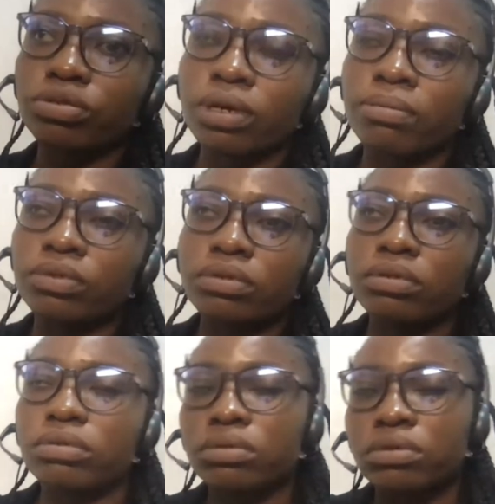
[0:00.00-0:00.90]
to
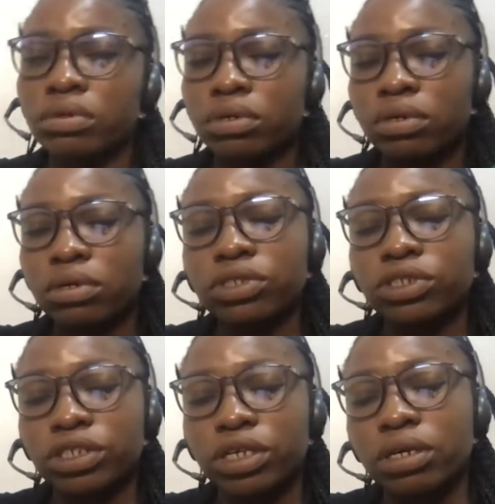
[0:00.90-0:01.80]

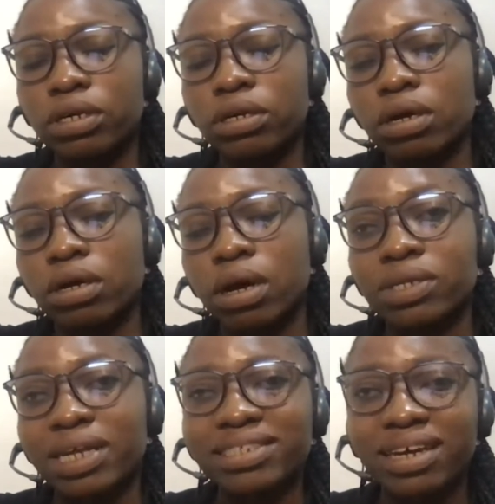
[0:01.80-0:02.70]
see,
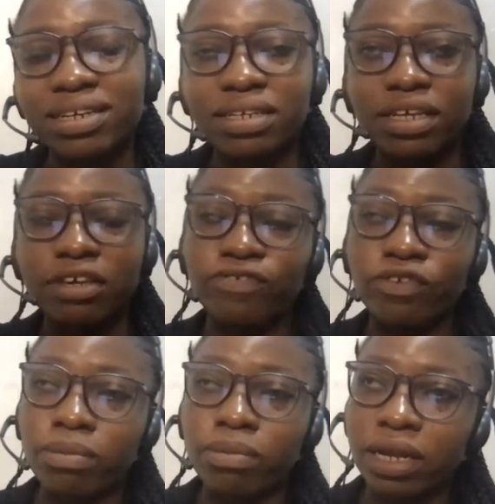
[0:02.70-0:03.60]
understand
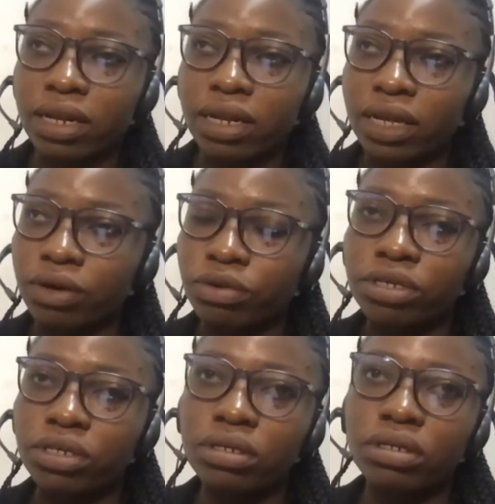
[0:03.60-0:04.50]
the informal
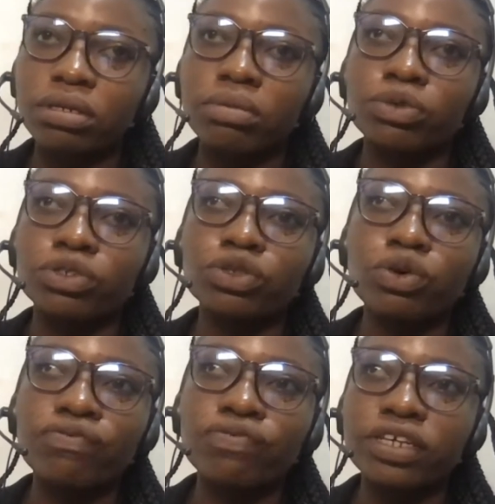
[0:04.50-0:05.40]
economy,
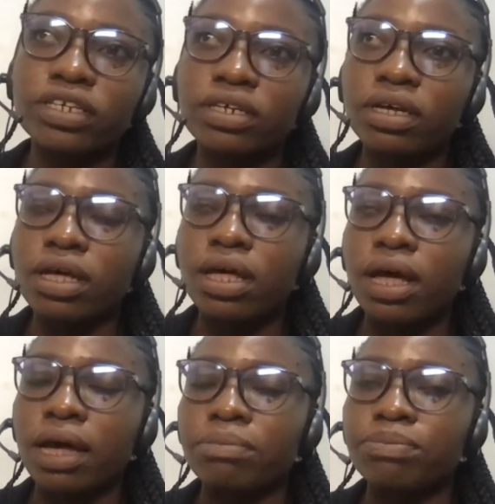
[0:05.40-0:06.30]
post-COVID
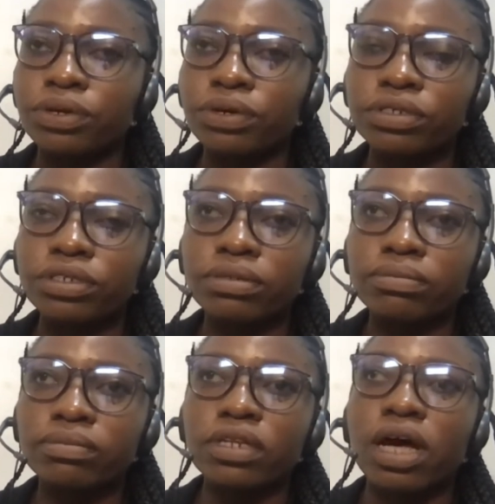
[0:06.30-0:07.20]
and beyond.
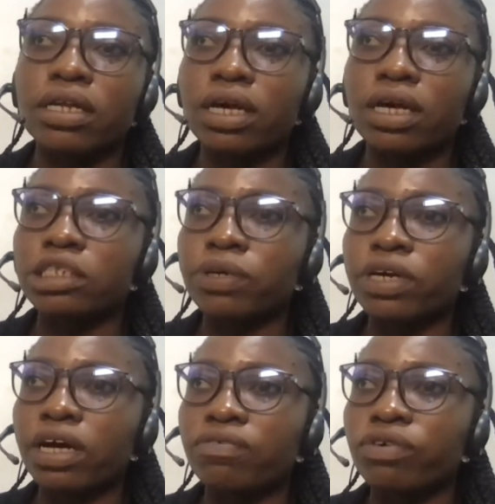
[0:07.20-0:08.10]
And our
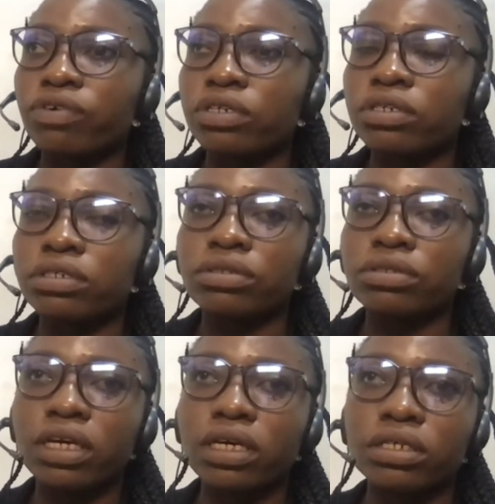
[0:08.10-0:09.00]
speaker for
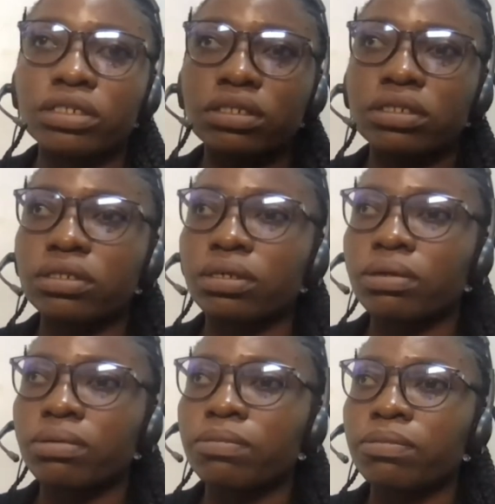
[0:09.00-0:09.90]
today is
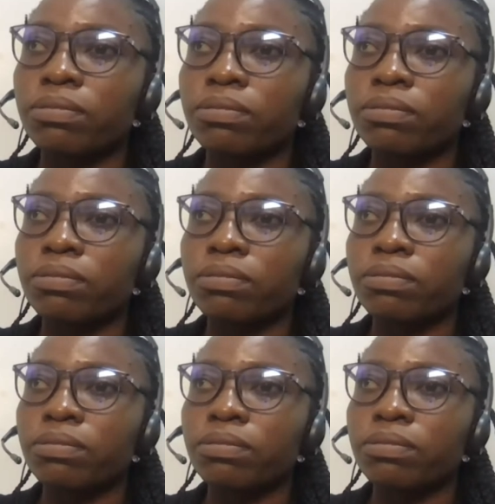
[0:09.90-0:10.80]

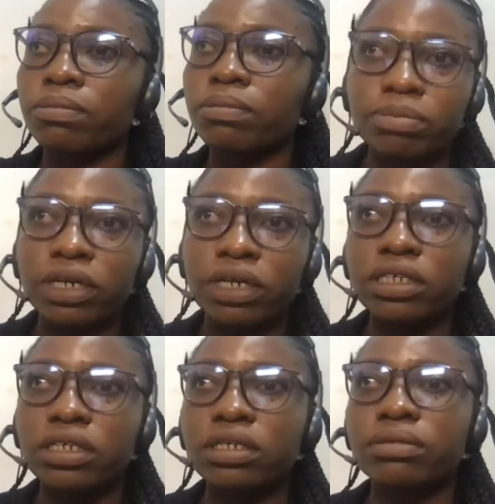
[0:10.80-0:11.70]
Joe
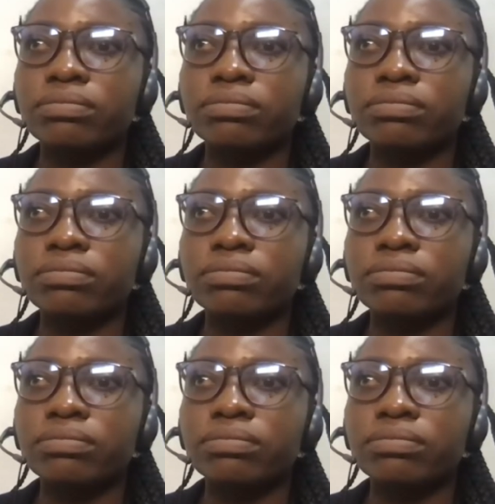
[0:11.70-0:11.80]
Ajibade.